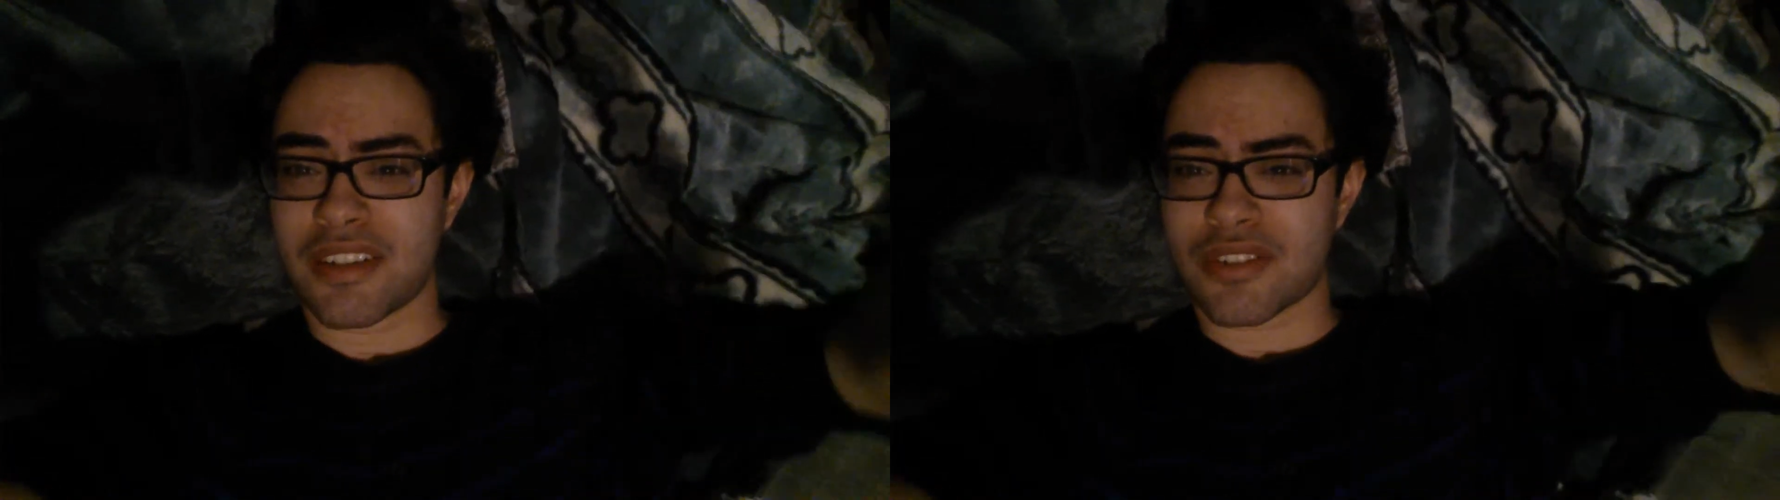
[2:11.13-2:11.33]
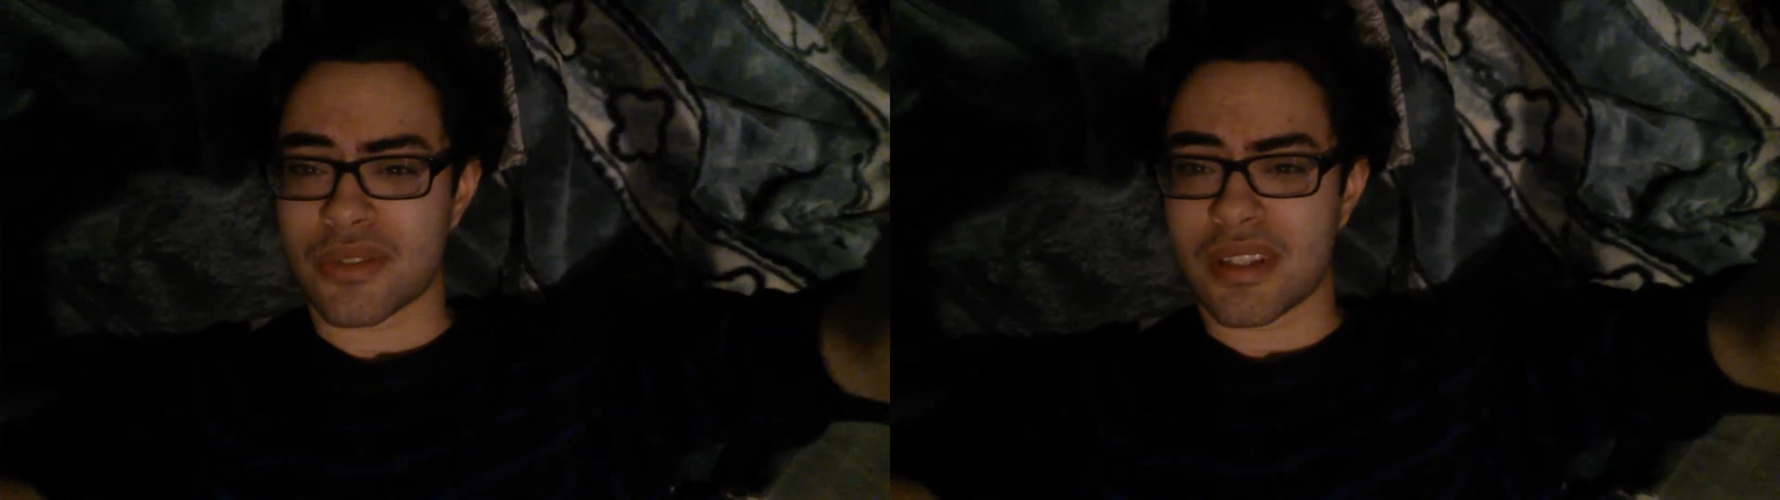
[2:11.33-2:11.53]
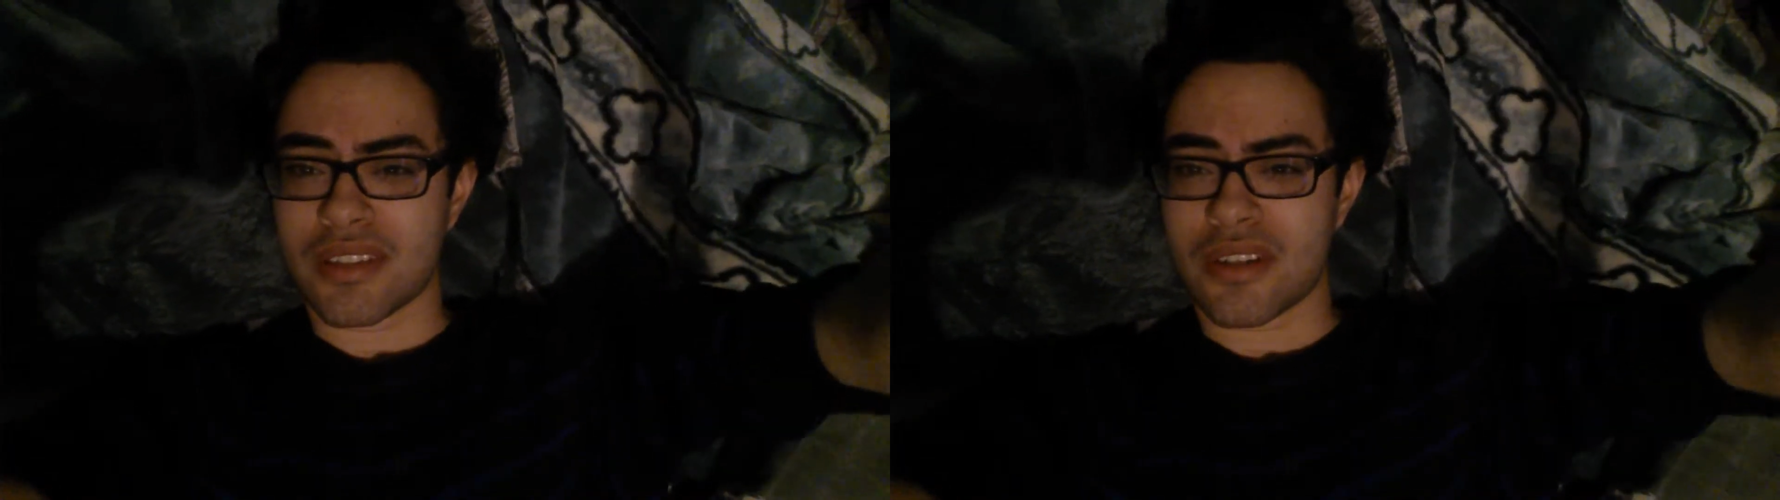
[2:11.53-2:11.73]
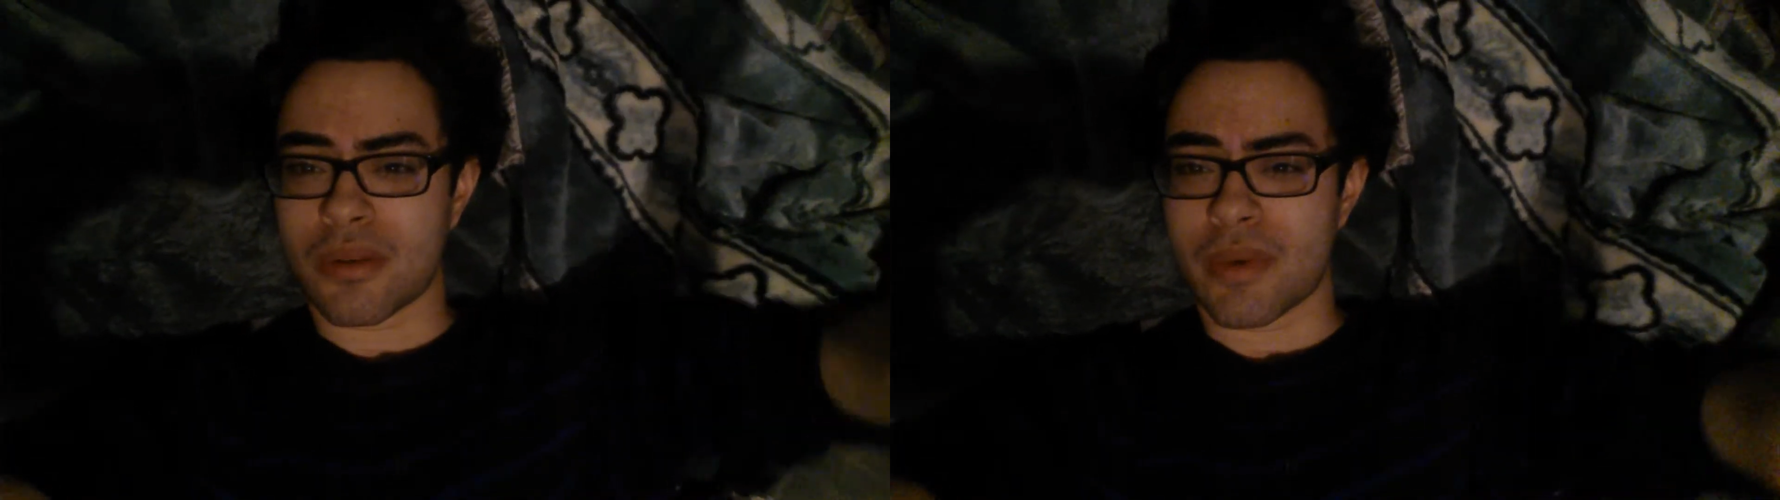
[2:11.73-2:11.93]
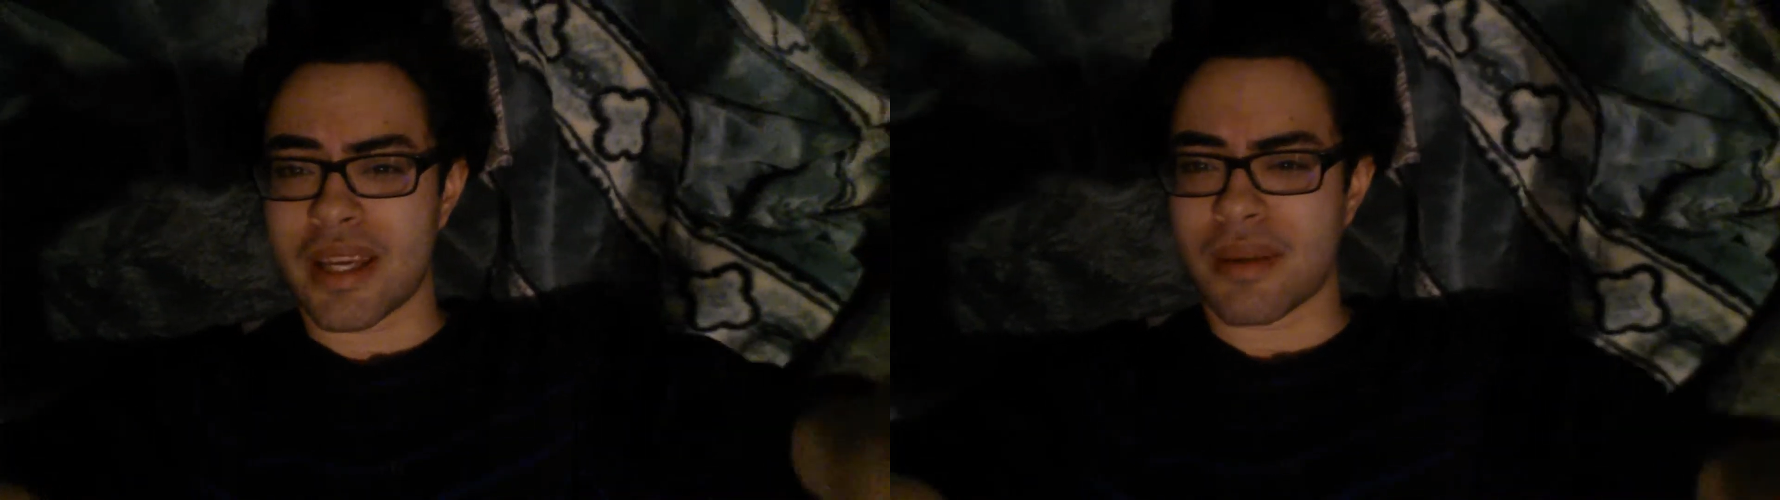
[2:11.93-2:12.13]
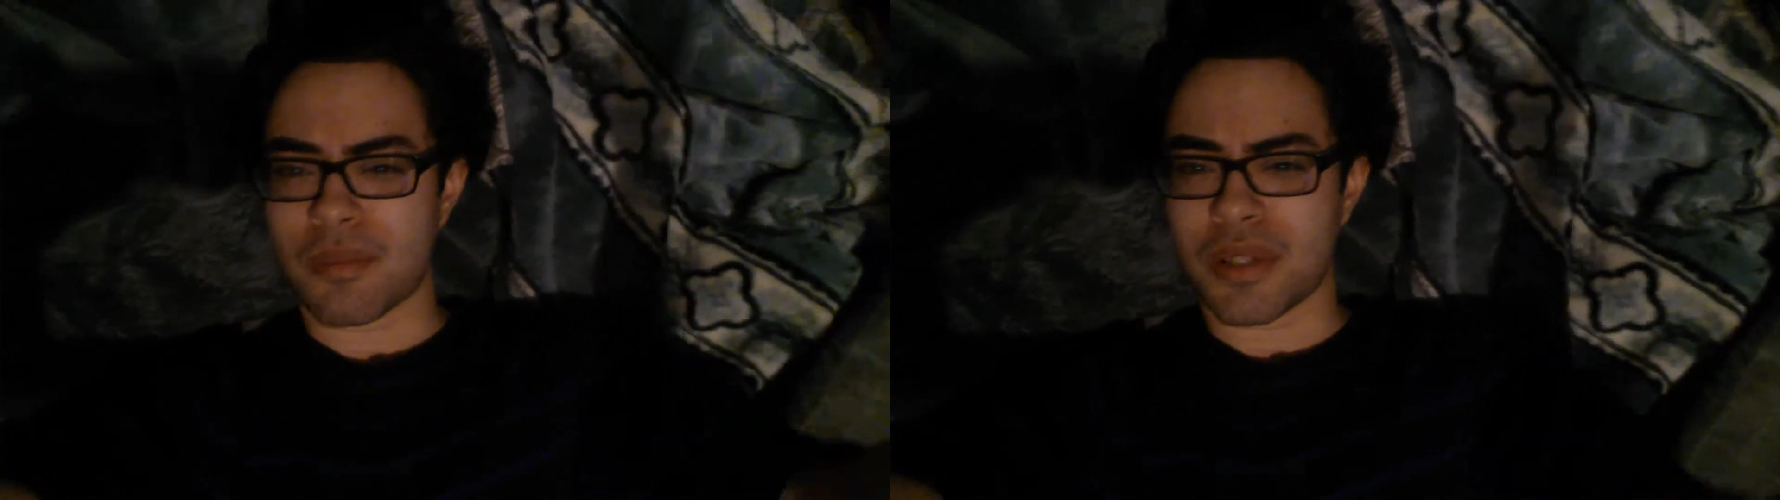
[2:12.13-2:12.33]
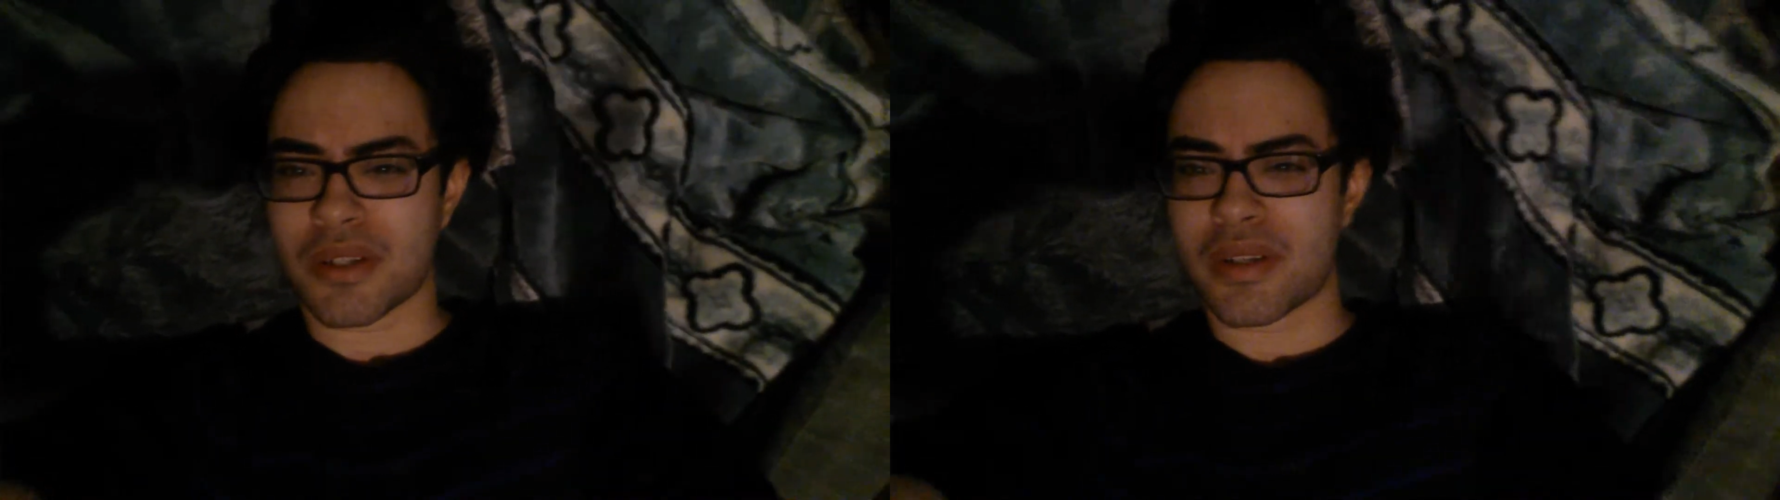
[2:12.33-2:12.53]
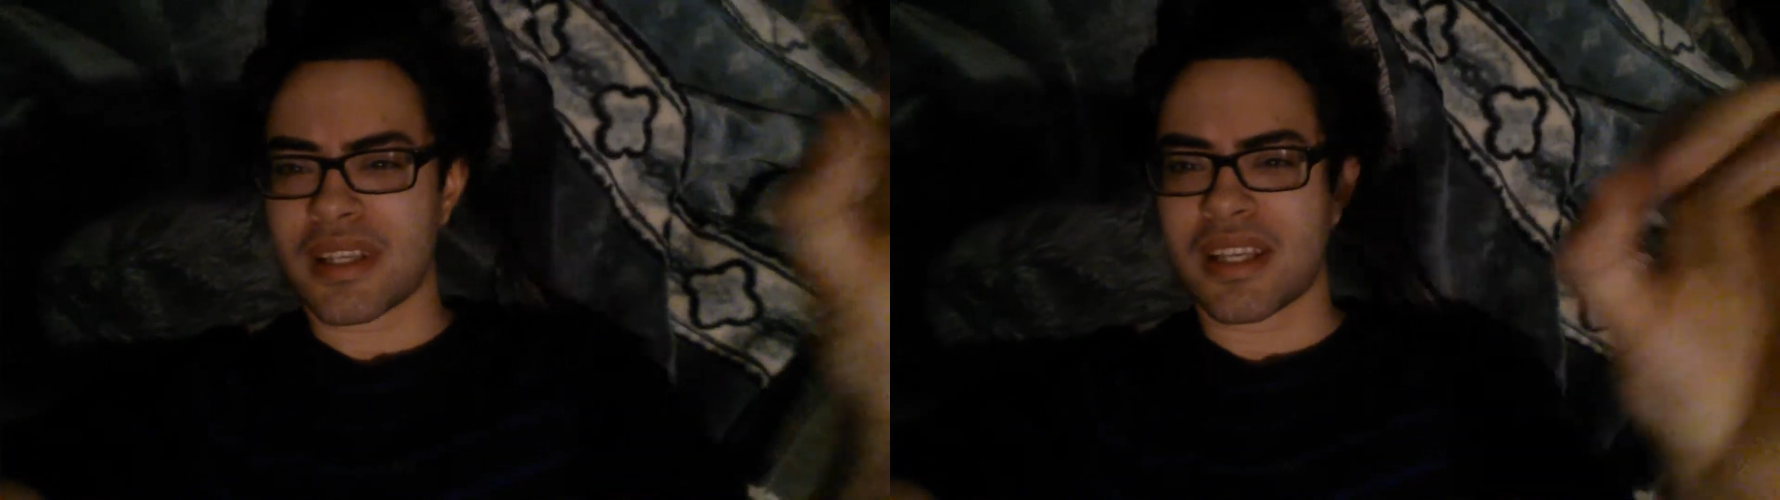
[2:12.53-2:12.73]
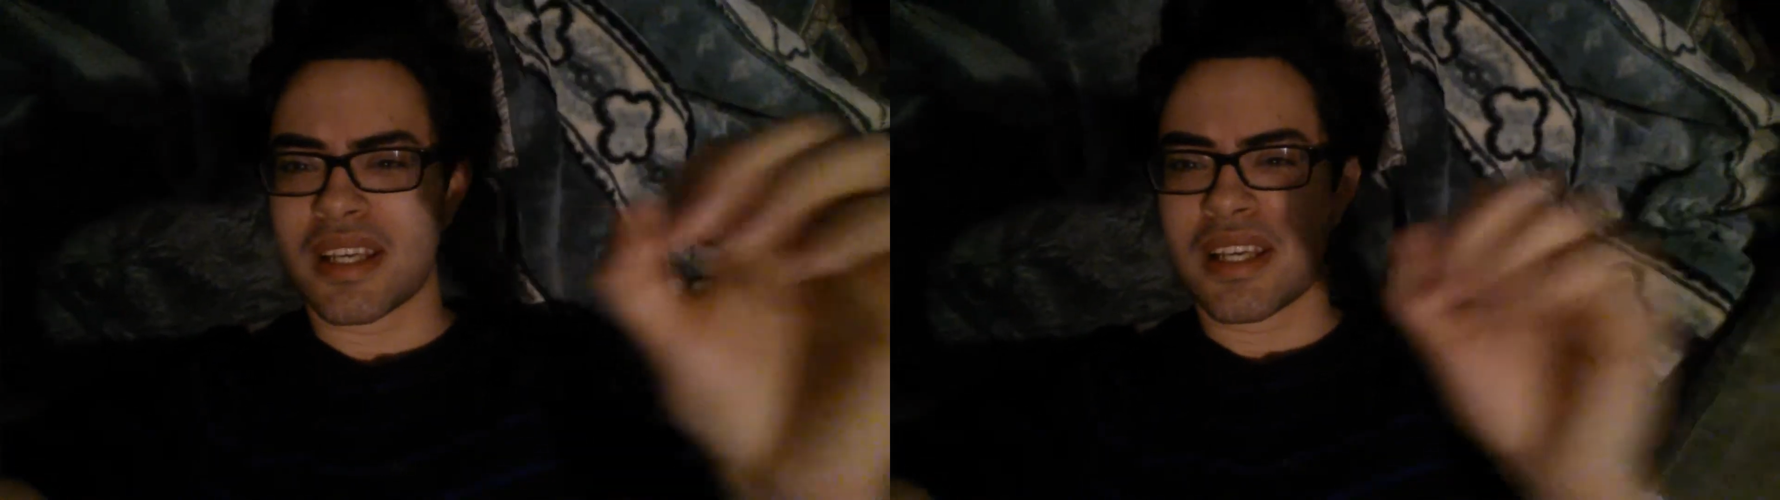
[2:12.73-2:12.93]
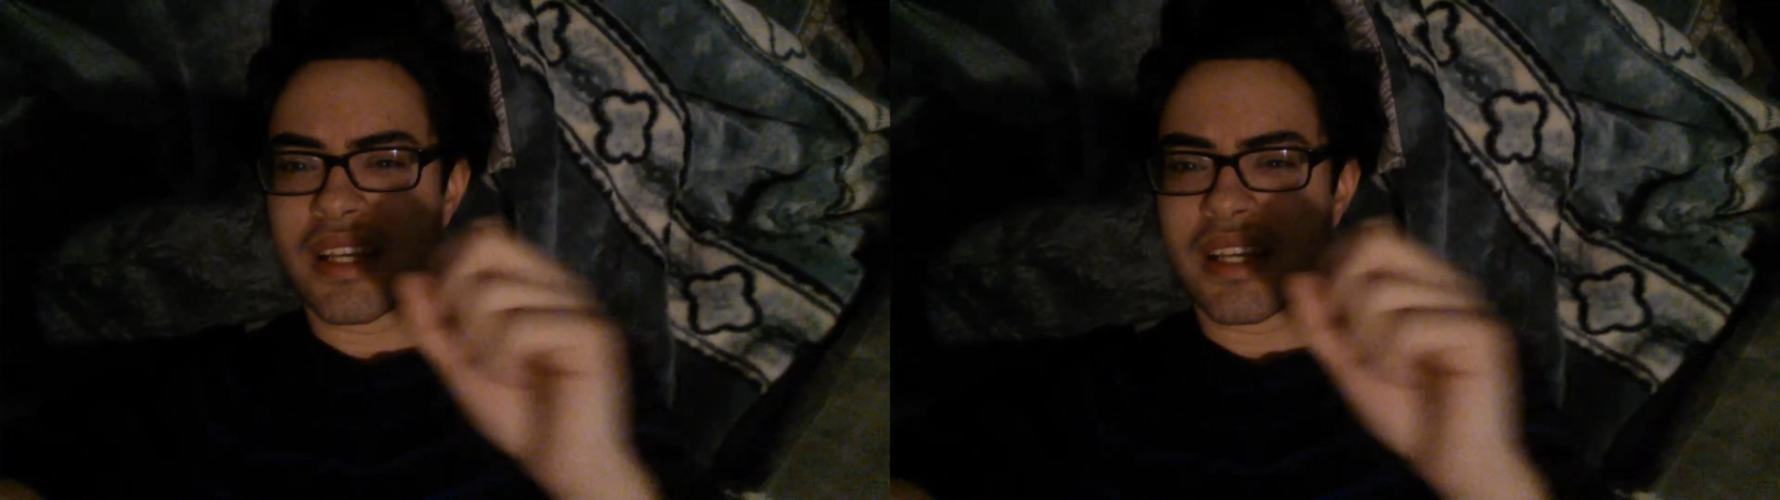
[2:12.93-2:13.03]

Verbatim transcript: your screen gets all red and blurry